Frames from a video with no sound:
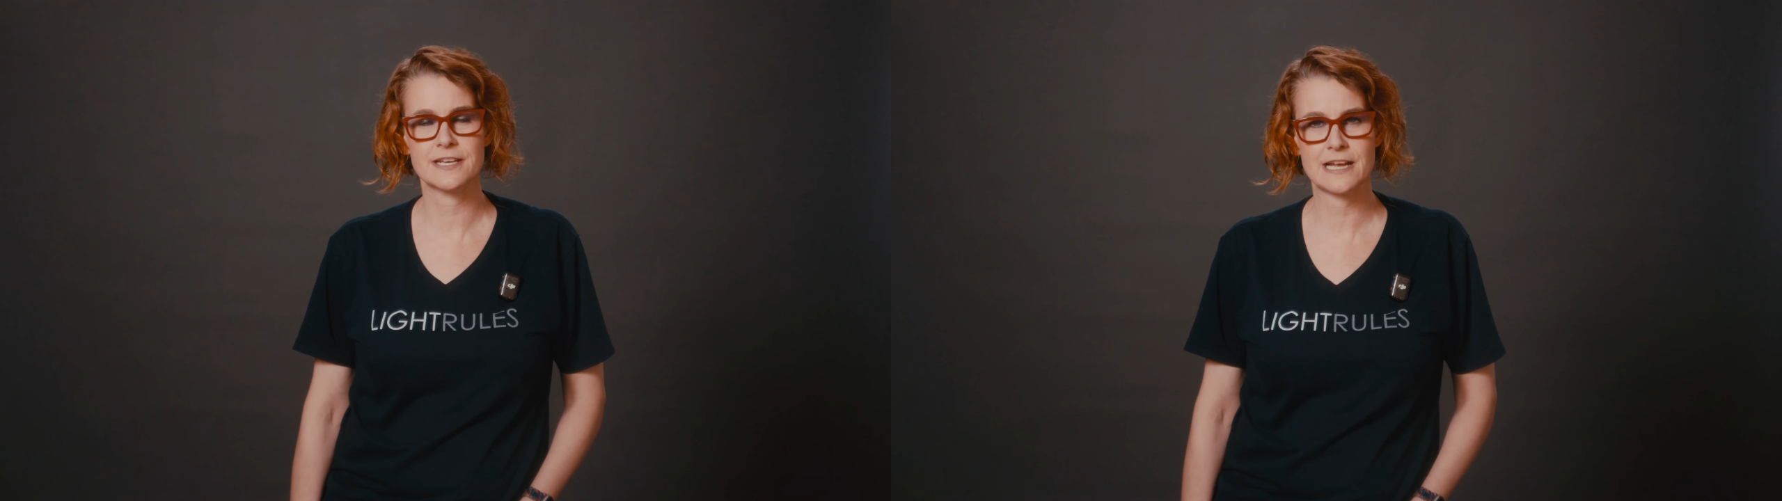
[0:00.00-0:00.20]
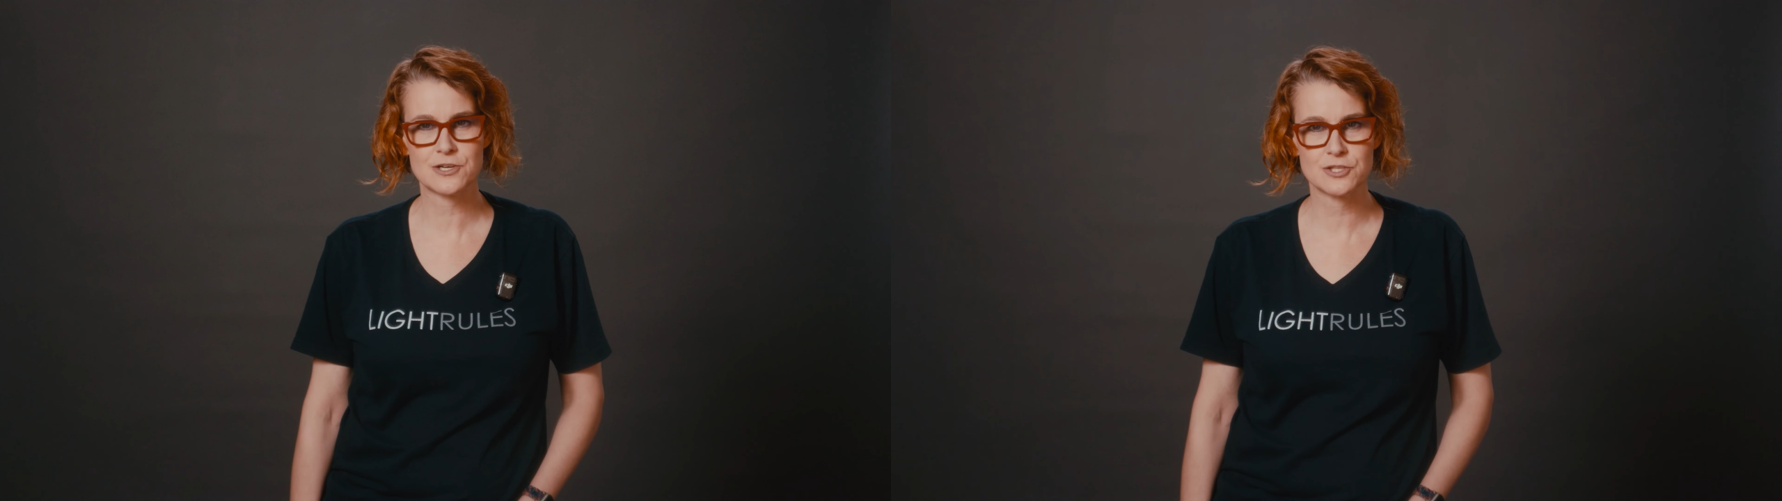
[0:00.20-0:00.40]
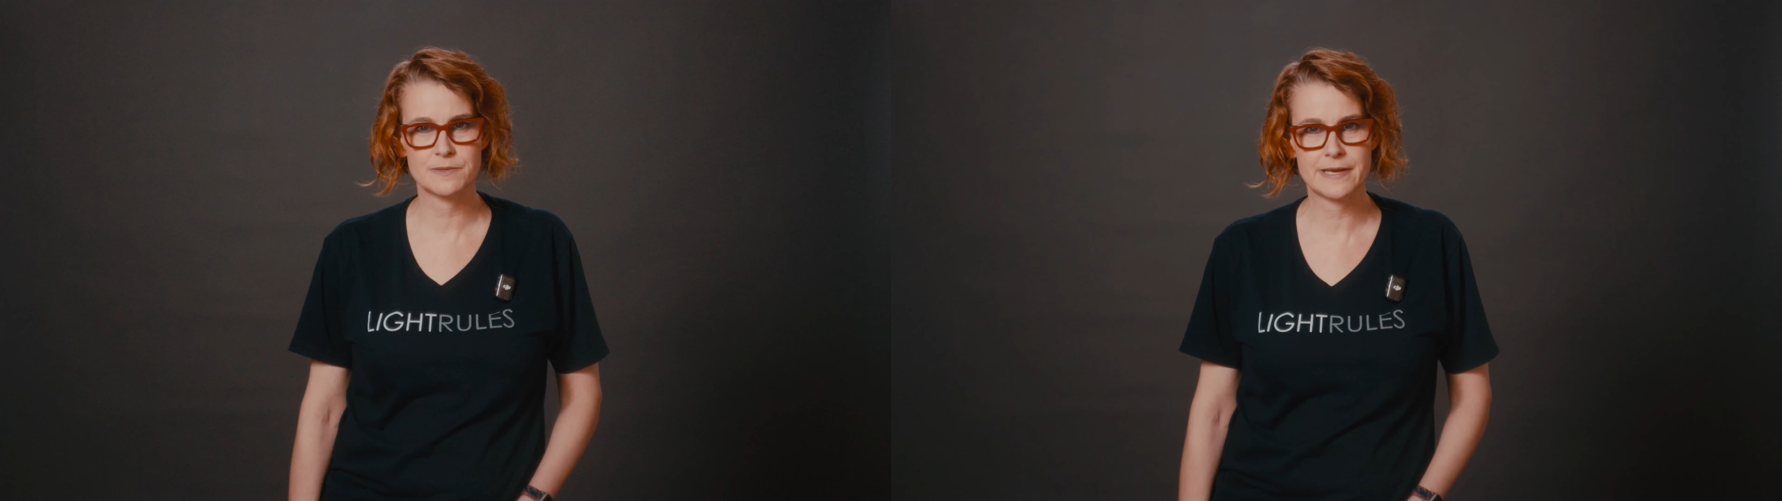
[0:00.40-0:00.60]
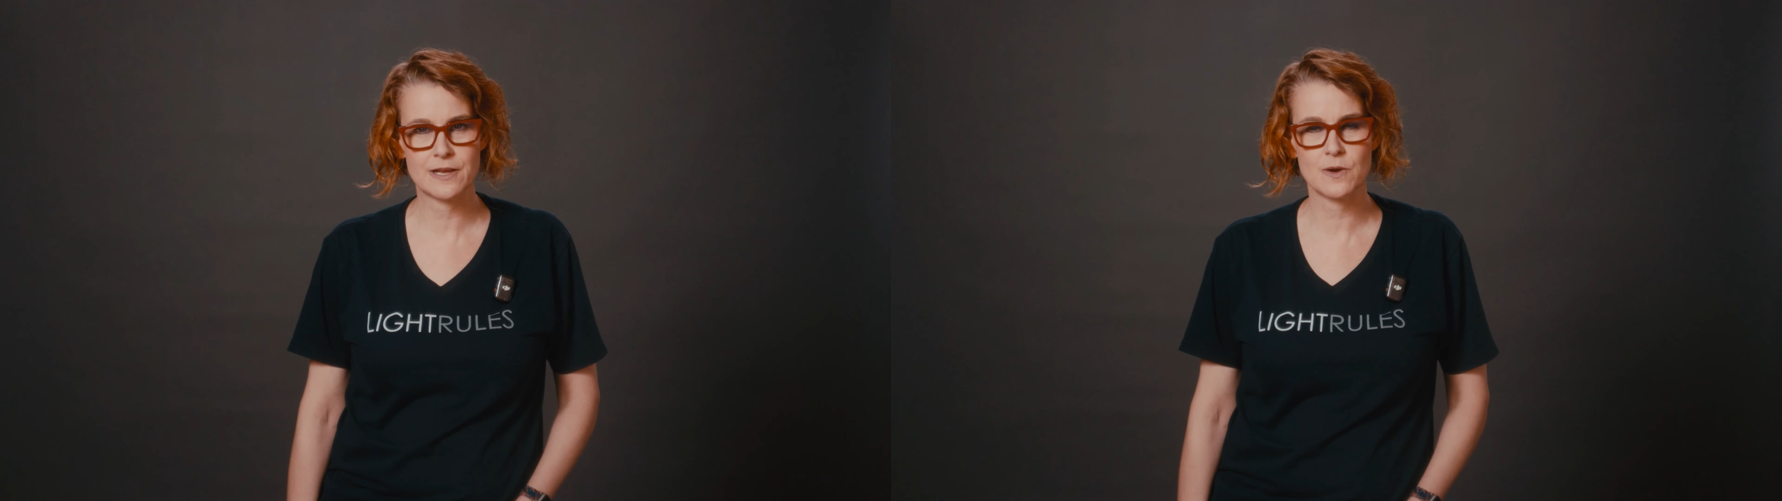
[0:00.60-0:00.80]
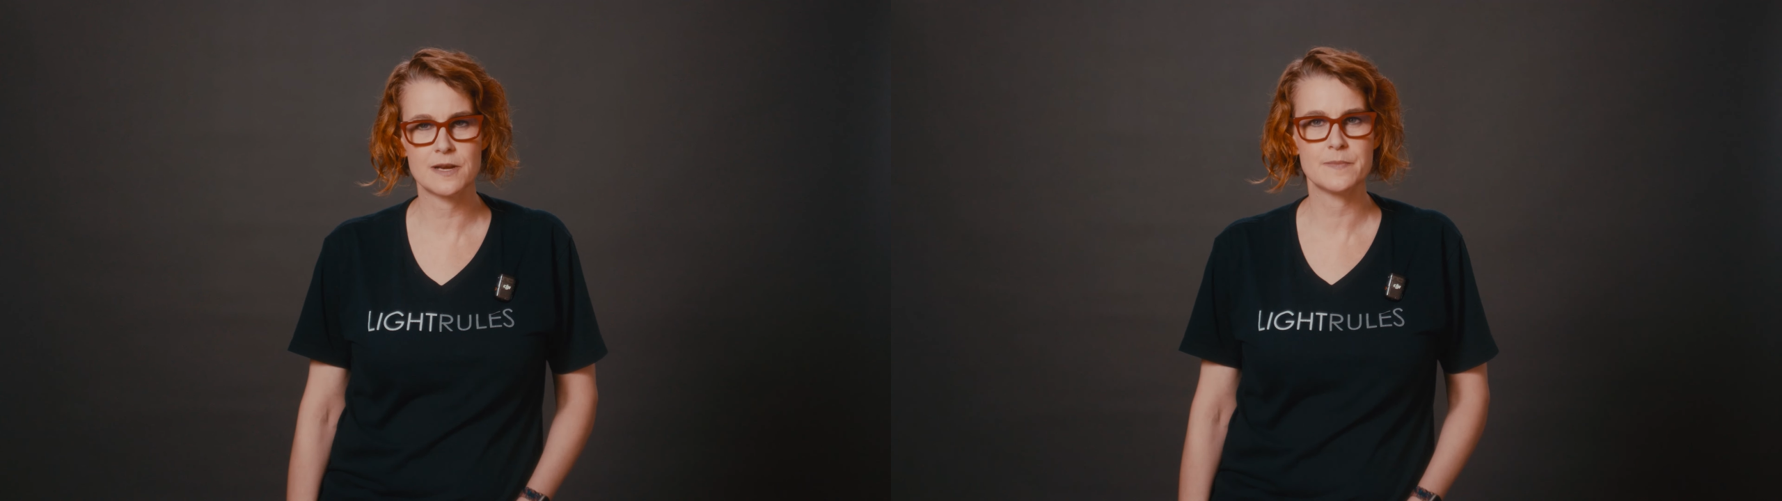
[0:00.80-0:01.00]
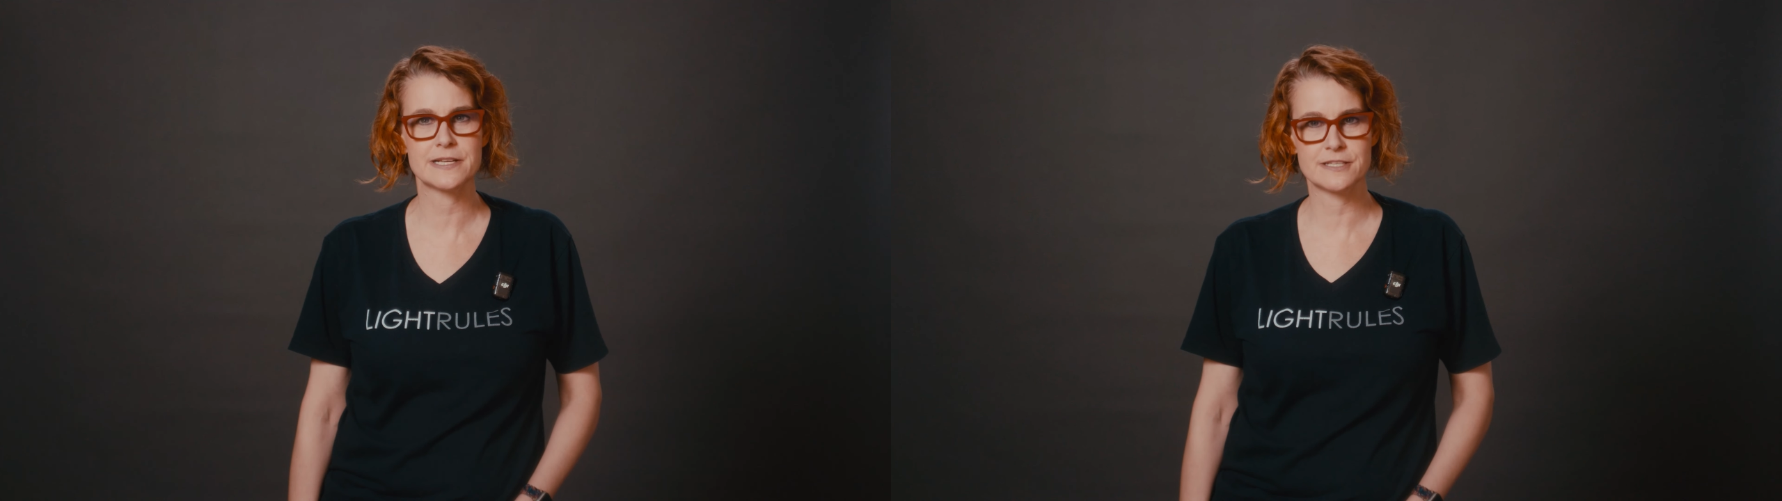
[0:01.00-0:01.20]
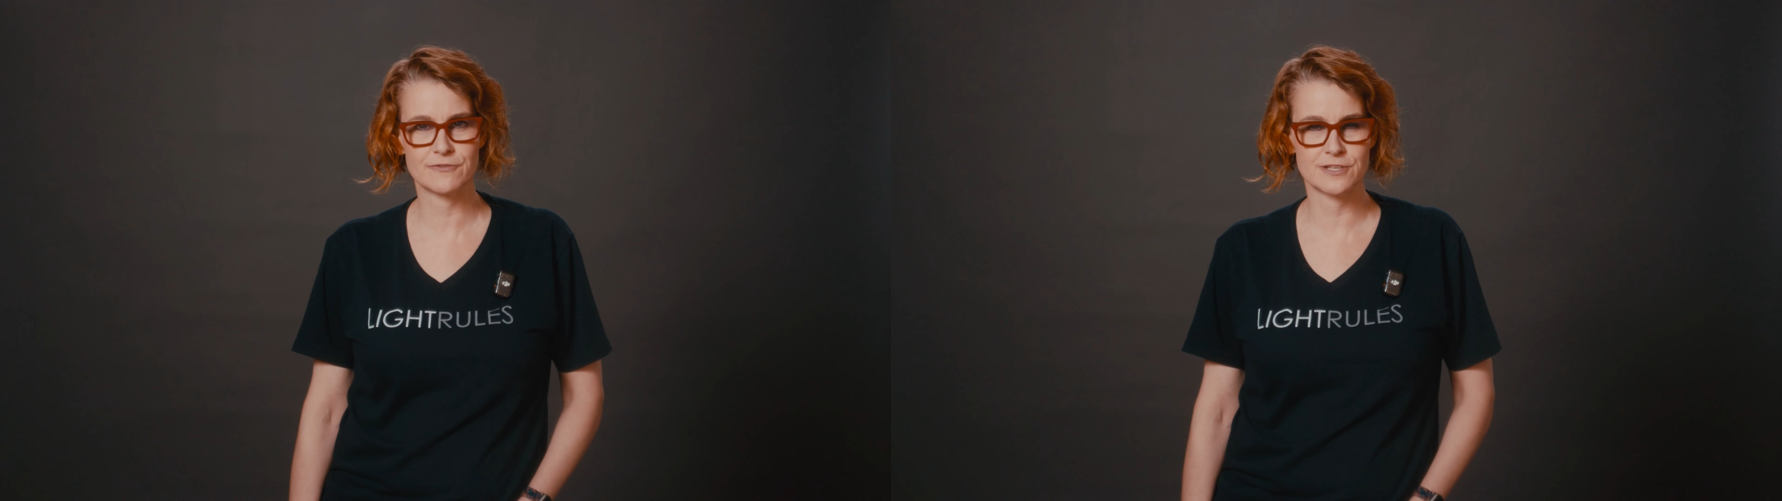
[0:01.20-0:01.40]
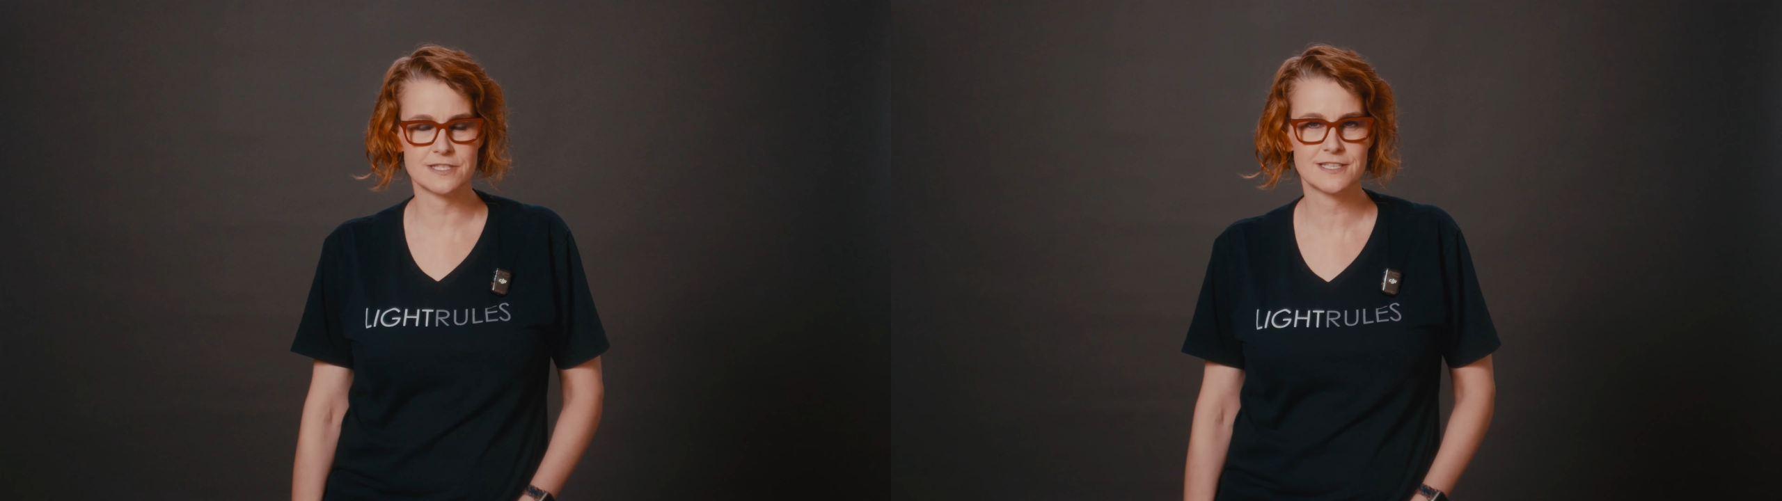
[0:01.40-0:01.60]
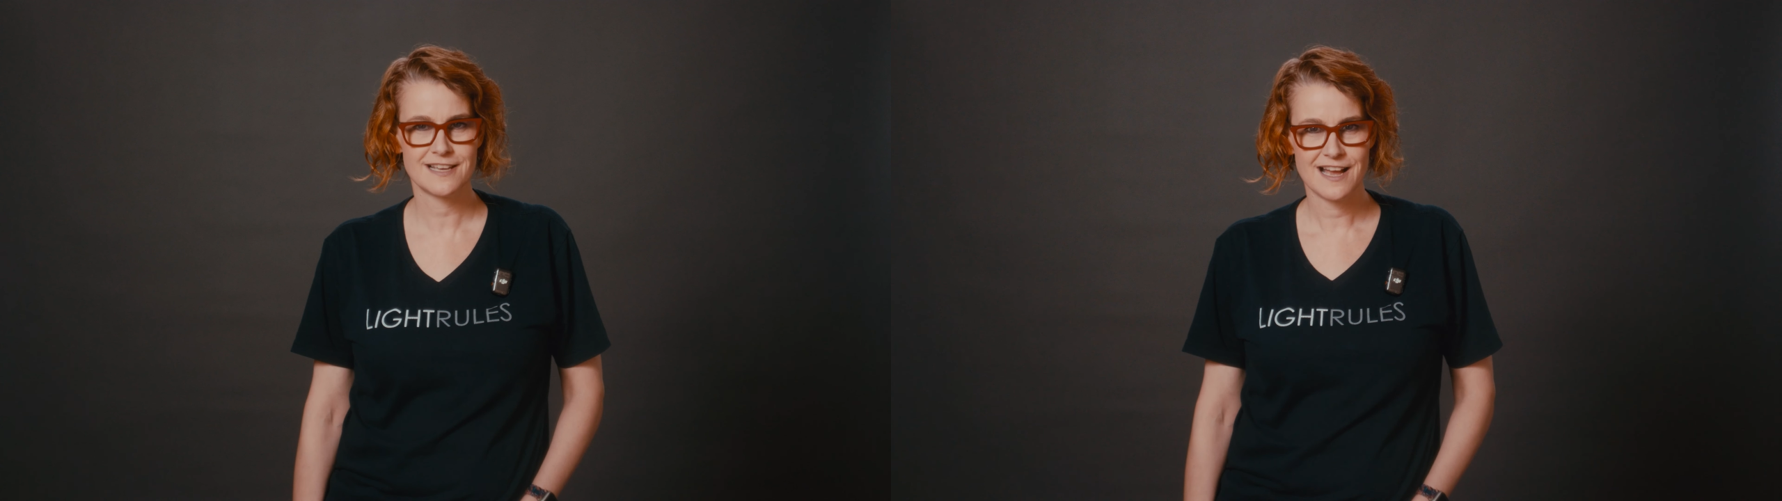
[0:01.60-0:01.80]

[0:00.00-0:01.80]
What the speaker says: actually make quite a big difference,